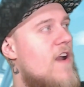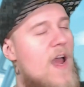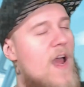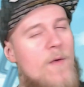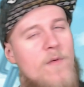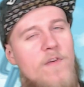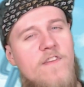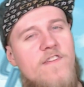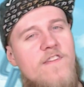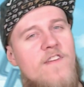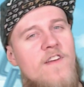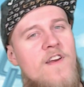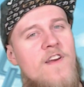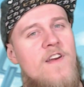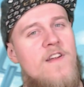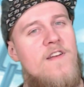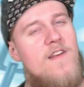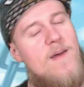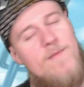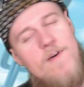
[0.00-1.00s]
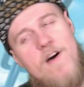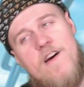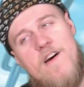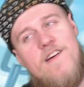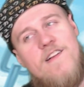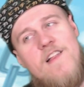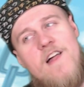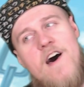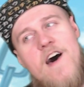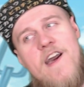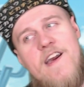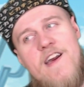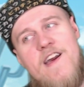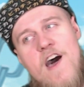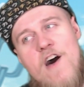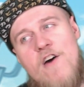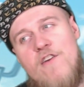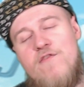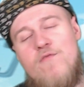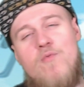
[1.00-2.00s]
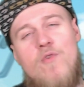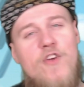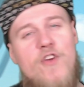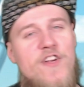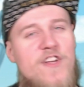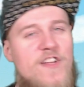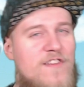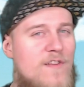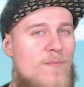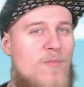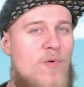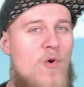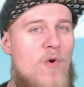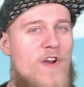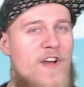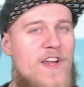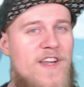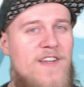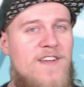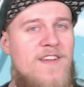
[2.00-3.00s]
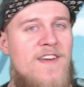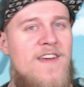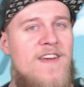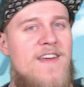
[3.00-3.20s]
I'm not gonna lie, I was really disappointed